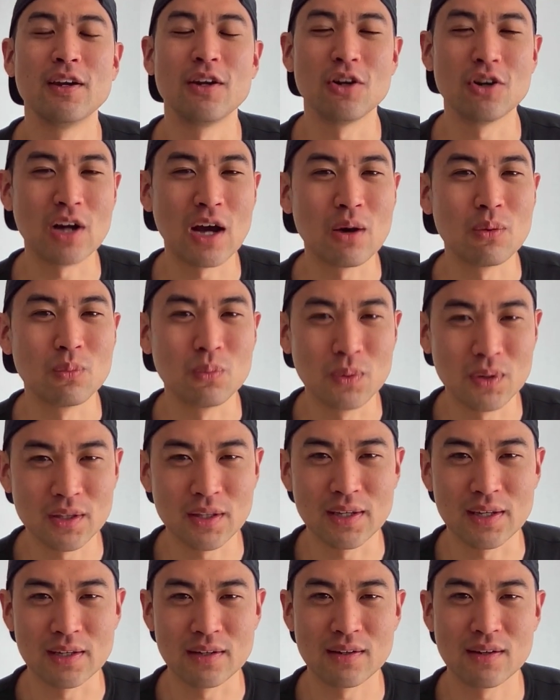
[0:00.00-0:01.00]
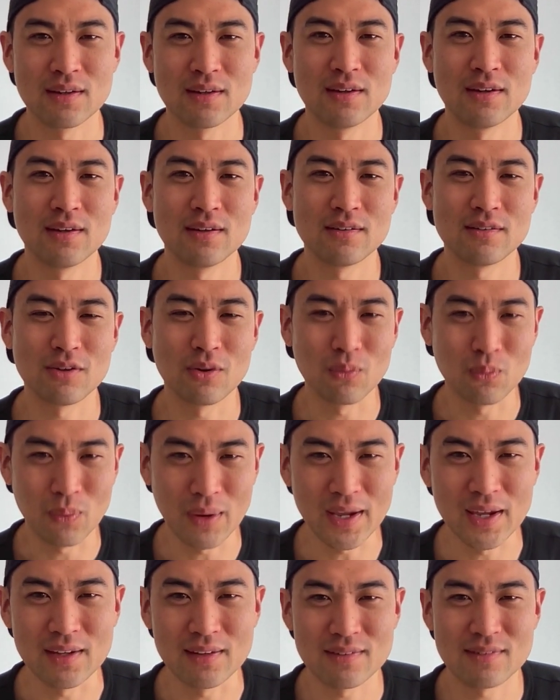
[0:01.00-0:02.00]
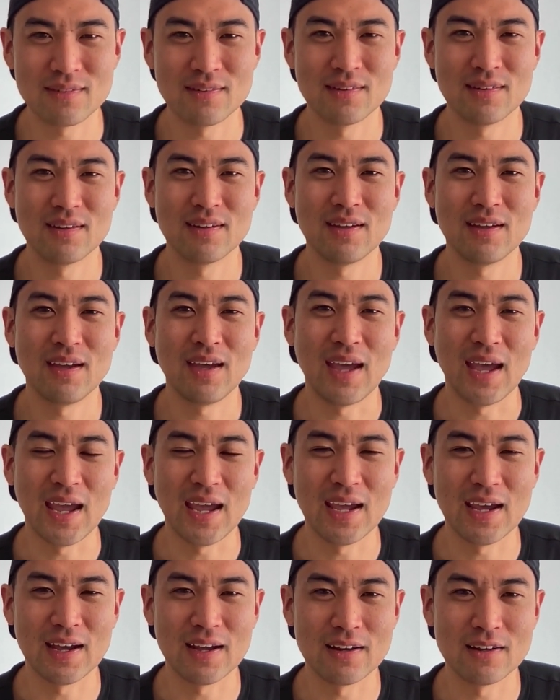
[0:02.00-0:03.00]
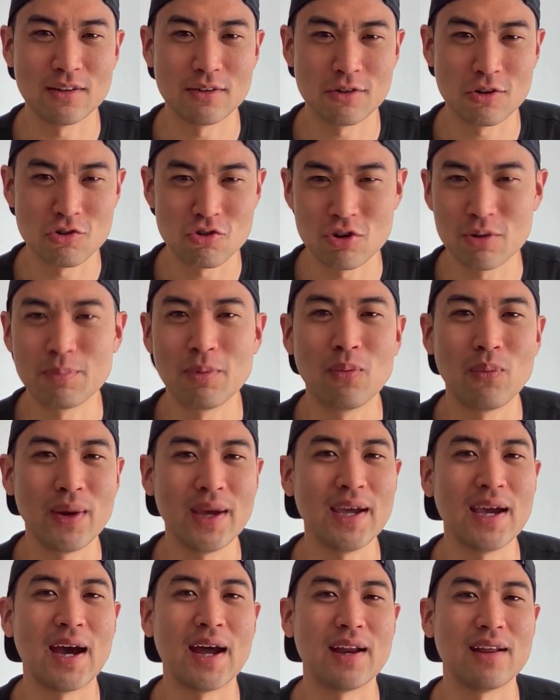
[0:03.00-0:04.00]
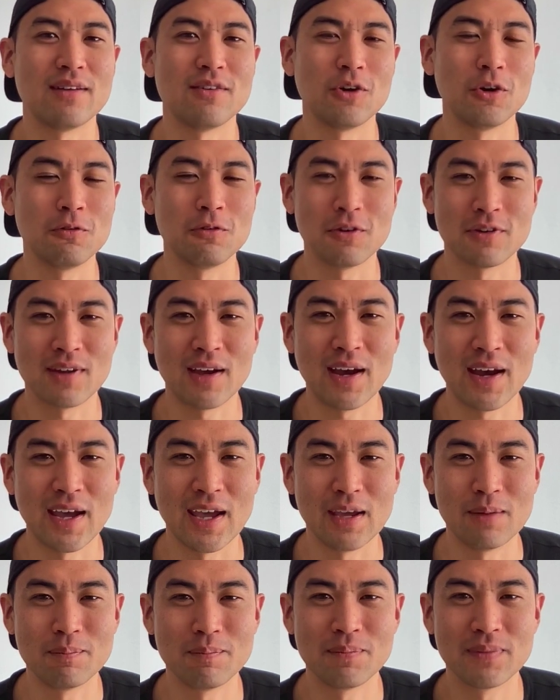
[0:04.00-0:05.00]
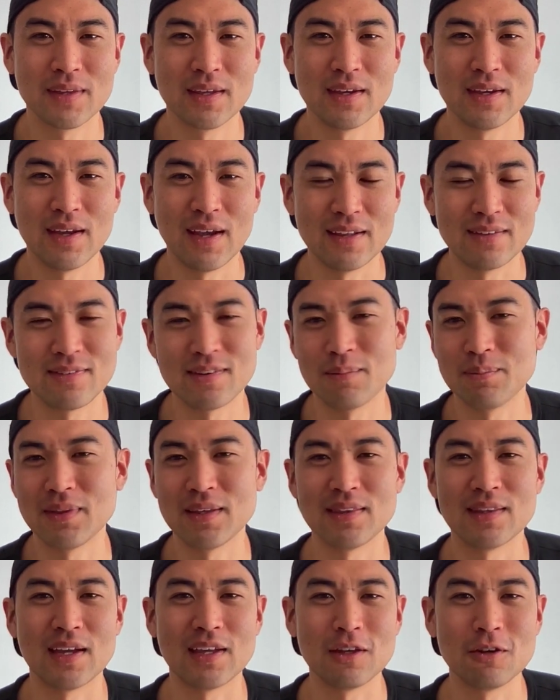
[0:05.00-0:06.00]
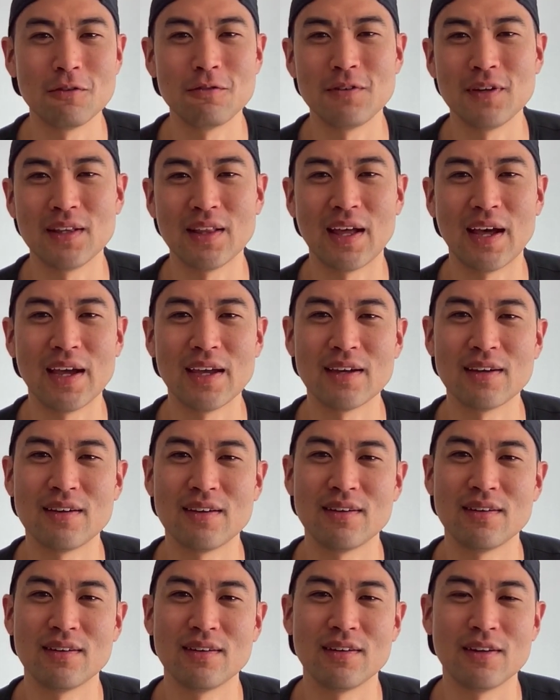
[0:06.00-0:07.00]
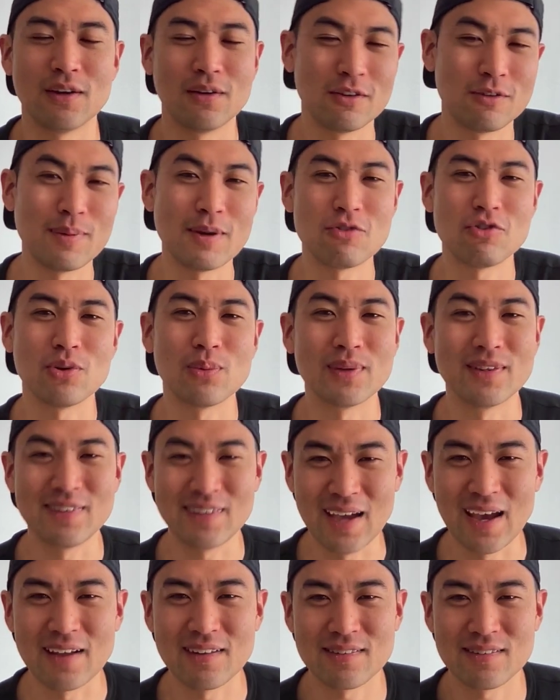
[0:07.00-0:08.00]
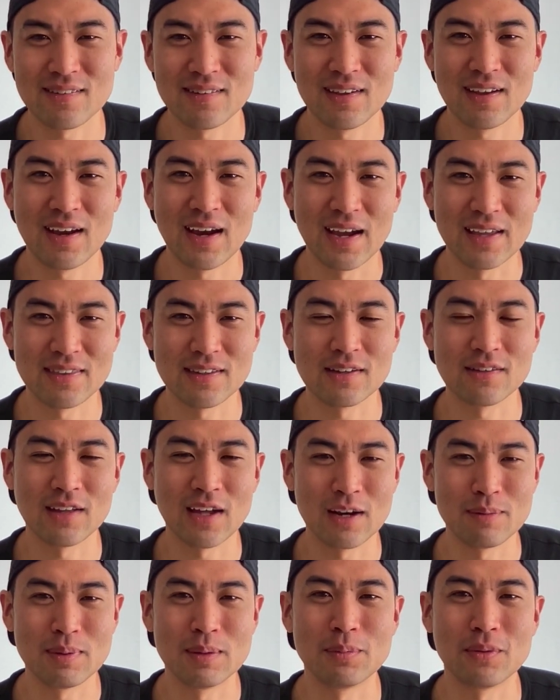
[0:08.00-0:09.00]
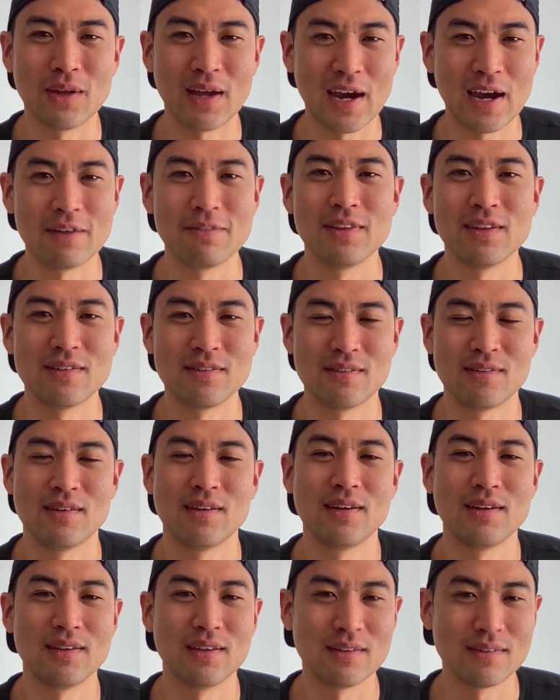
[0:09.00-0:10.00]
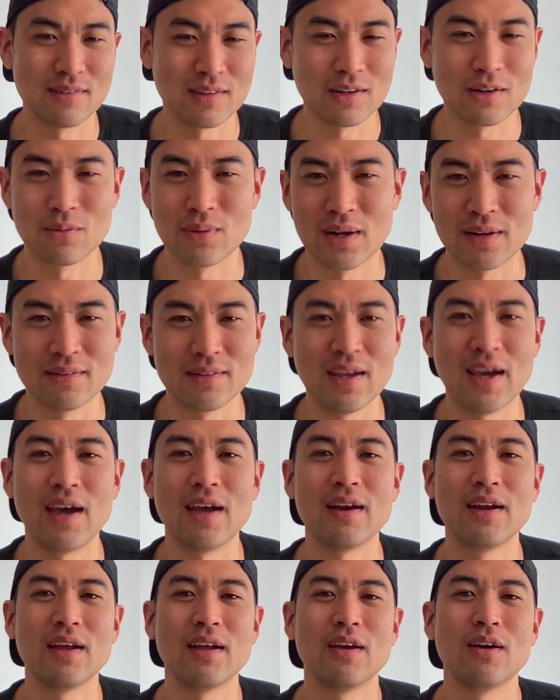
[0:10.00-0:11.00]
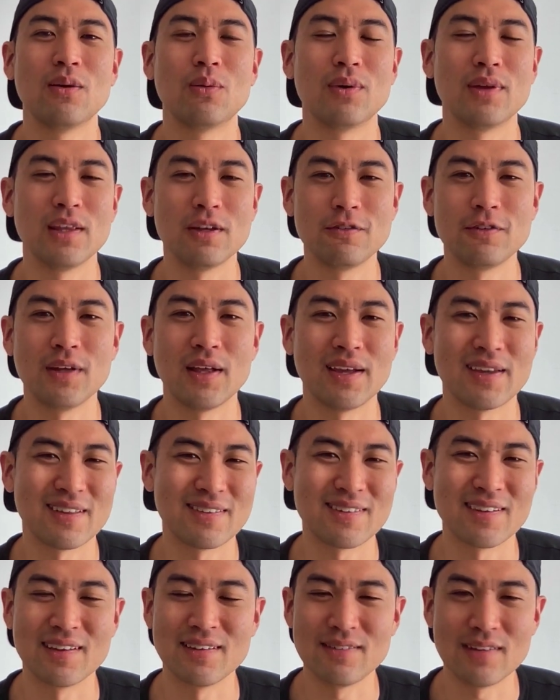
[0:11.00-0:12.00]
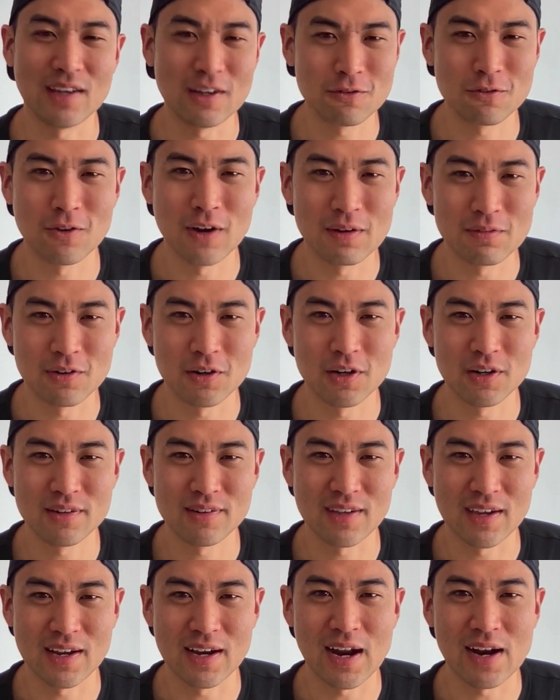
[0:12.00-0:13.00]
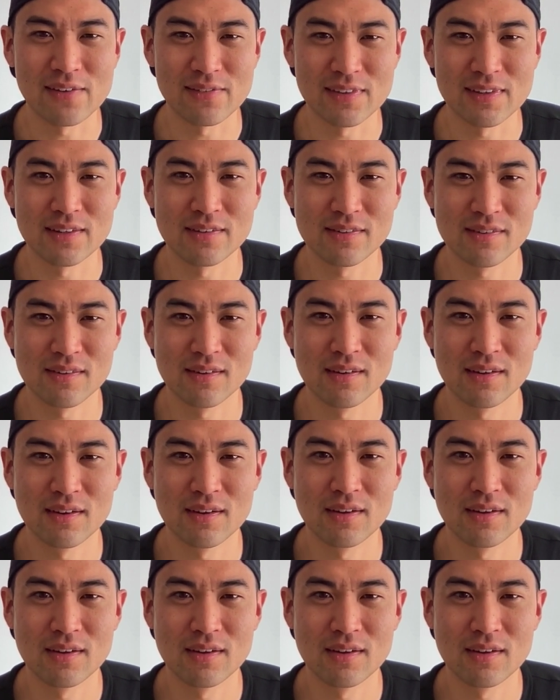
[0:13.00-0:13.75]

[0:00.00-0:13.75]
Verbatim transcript: You're not willing to wait and to chip away at it over time it's something that you feel like you know especially with debt i think a lot of people have this this thing around debt where they feel like it's going to take forever to get out of this